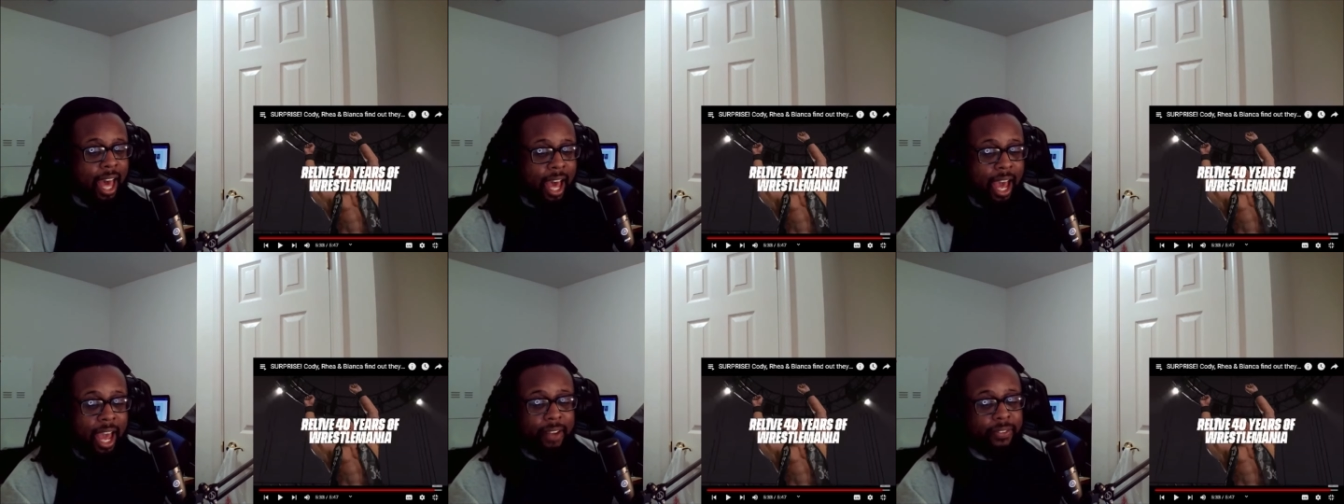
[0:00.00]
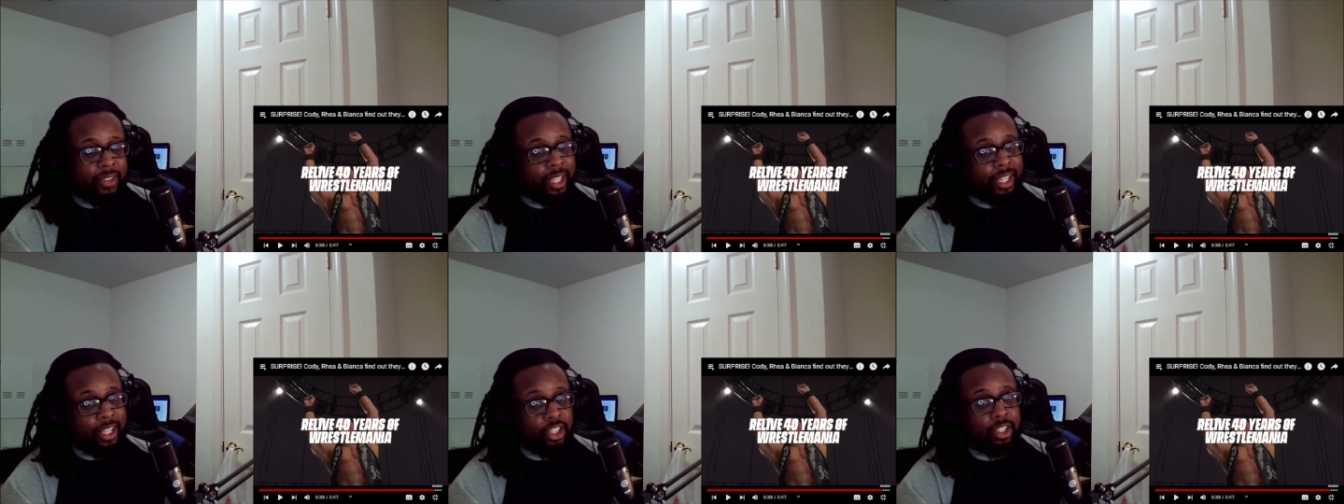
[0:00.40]
I feel
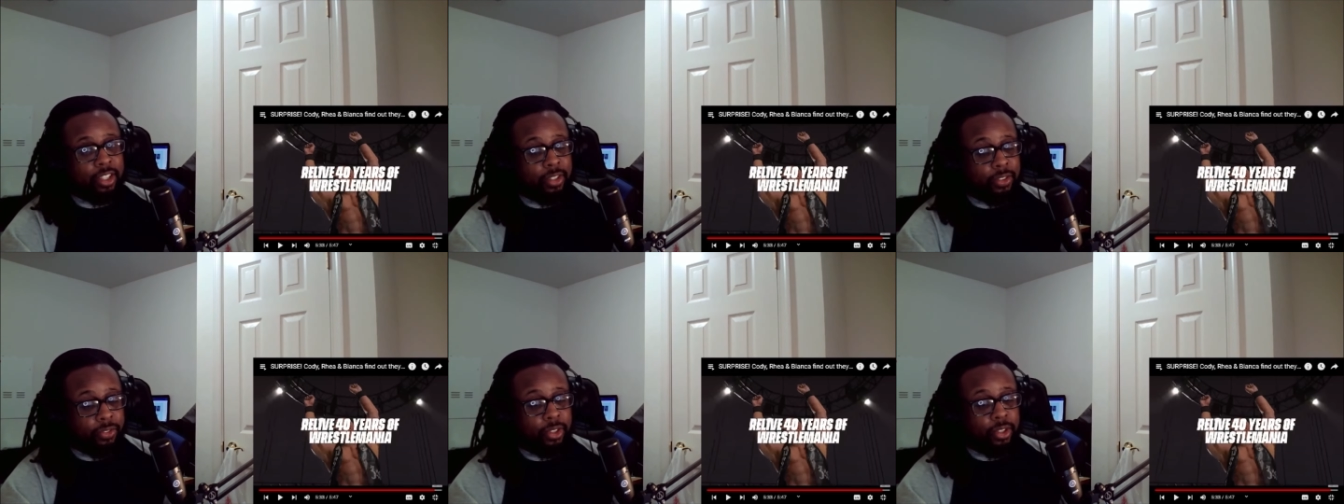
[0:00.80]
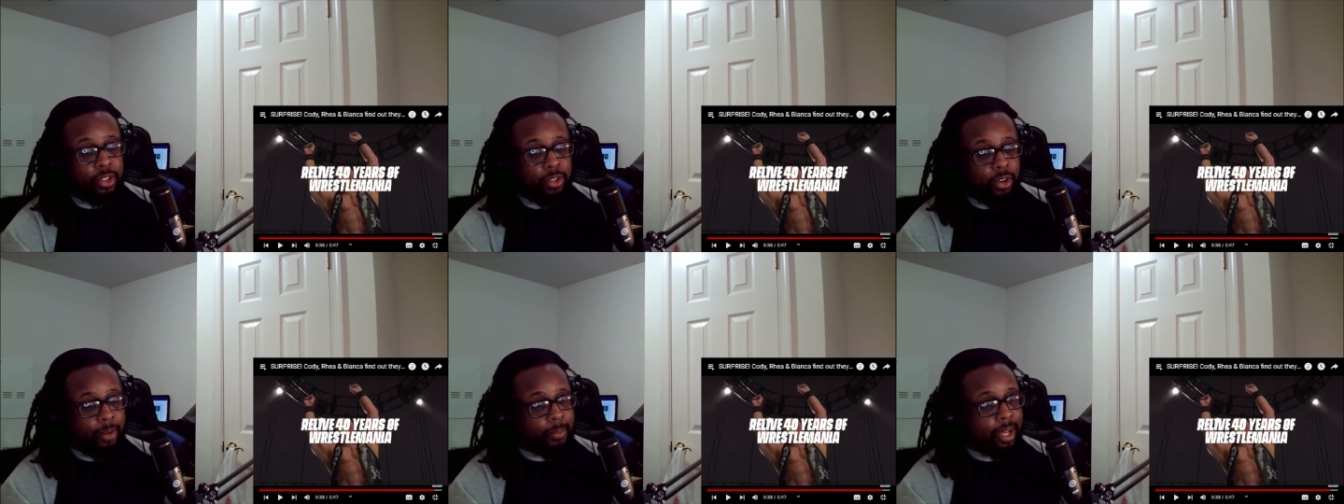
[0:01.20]
like he should just do the
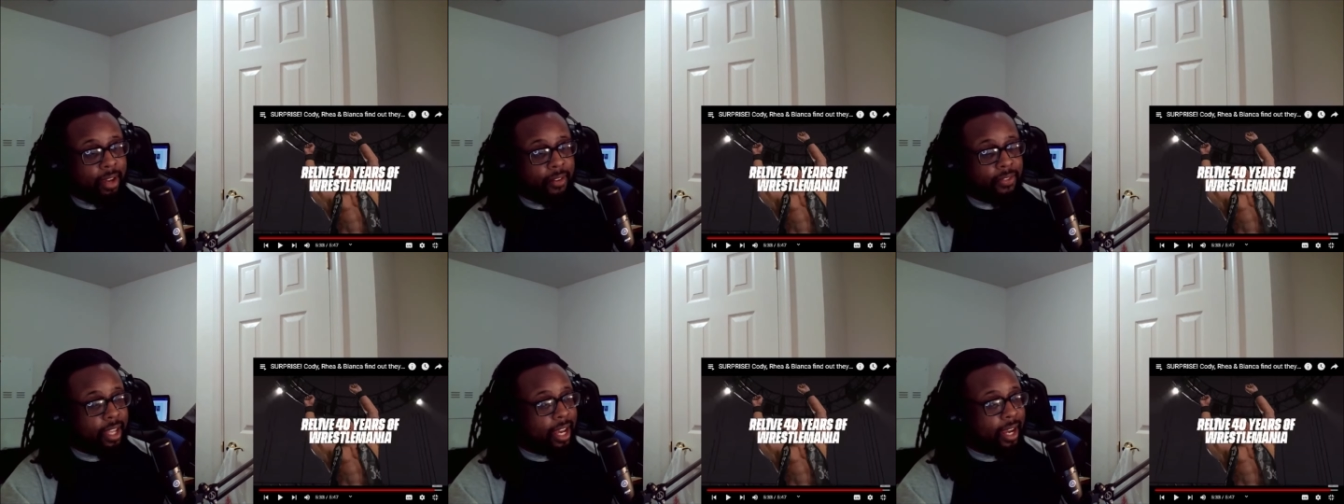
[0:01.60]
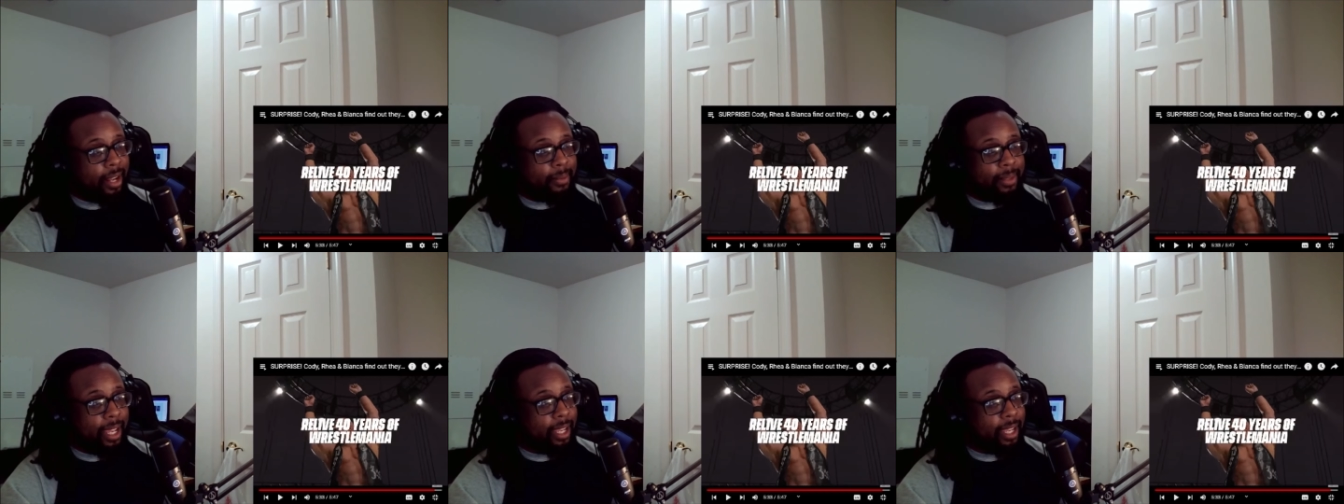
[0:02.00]
story, man. If not,